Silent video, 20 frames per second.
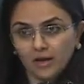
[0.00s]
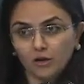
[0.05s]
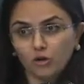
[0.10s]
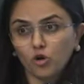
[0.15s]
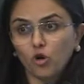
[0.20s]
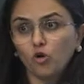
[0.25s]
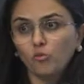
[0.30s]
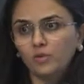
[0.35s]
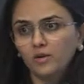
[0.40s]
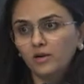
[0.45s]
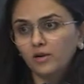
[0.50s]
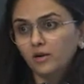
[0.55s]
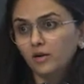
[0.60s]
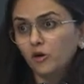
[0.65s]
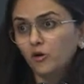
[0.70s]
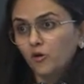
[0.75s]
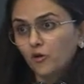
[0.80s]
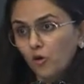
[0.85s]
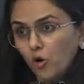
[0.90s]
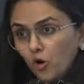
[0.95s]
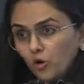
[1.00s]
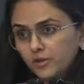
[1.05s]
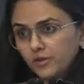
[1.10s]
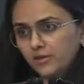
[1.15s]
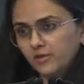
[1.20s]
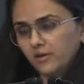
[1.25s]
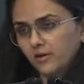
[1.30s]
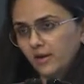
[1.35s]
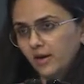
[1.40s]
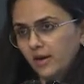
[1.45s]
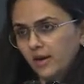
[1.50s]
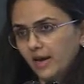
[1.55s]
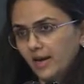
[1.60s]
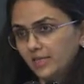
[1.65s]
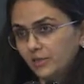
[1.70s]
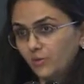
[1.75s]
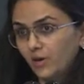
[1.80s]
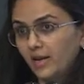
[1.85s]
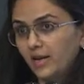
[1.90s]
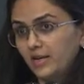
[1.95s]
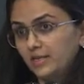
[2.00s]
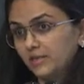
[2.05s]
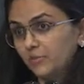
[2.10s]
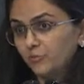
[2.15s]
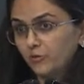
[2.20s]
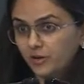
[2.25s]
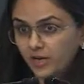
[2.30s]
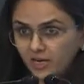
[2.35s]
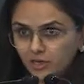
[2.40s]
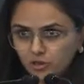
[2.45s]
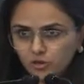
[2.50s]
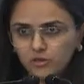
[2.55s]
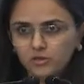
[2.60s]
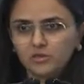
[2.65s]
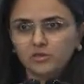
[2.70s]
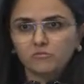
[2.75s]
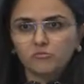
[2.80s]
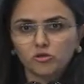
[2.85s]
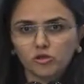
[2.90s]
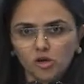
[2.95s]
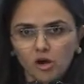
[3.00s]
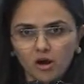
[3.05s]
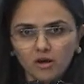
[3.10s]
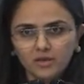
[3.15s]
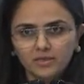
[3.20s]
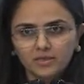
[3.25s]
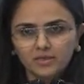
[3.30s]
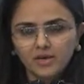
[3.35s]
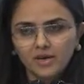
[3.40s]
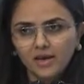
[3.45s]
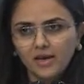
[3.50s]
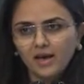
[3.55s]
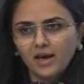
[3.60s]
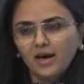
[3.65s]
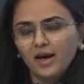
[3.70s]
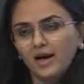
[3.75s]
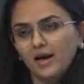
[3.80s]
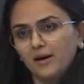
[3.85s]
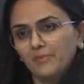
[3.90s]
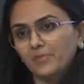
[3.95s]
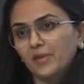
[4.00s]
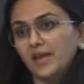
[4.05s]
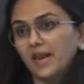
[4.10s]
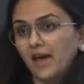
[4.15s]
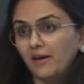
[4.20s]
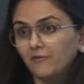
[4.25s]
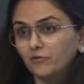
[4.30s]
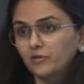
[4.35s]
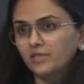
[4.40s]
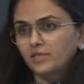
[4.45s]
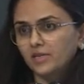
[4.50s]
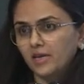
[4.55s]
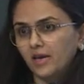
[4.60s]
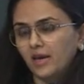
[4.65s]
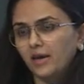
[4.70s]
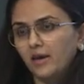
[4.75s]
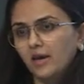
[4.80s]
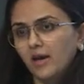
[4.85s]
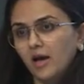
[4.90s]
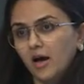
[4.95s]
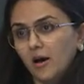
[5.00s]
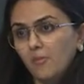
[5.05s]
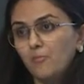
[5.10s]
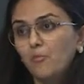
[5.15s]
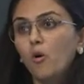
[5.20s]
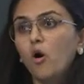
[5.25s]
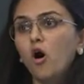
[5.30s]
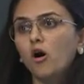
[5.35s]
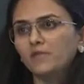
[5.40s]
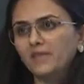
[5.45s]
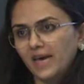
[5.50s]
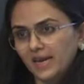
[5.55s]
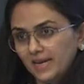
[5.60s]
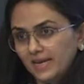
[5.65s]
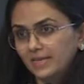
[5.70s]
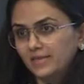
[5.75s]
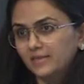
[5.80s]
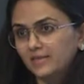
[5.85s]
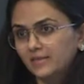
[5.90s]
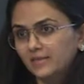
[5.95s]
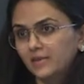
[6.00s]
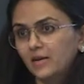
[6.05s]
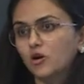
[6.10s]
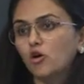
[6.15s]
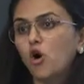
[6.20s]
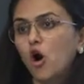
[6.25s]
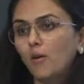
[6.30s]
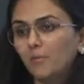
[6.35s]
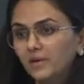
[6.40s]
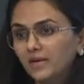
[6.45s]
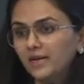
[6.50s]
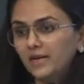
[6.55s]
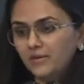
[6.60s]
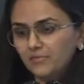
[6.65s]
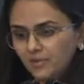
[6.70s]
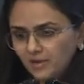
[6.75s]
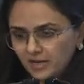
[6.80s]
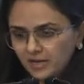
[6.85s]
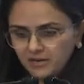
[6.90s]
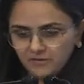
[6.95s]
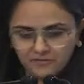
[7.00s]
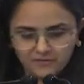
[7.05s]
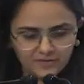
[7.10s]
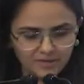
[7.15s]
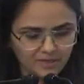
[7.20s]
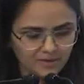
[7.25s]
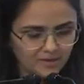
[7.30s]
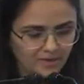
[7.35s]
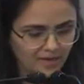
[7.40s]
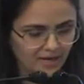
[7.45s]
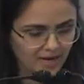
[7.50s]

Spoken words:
global growth as well as protectionism shocks. And I would say more than is commonly believed.